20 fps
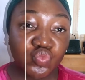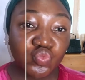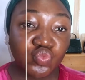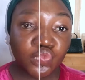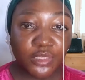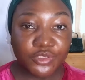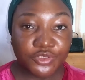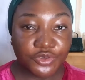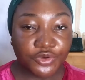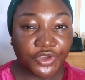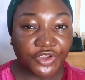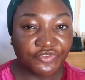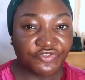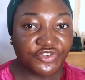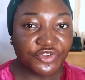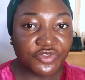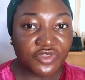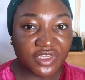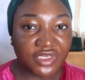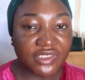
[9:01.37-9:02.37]
So a
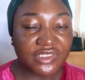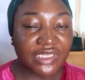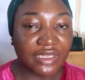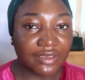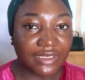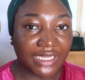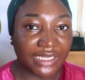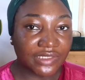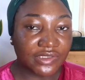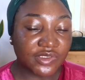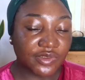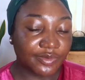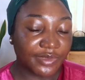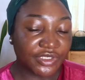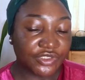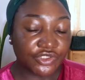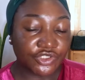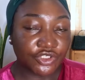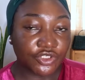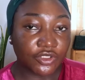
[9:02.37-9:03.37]
few things I'd like to
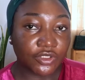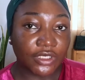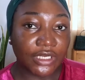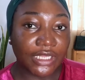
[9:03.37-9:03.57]
mention.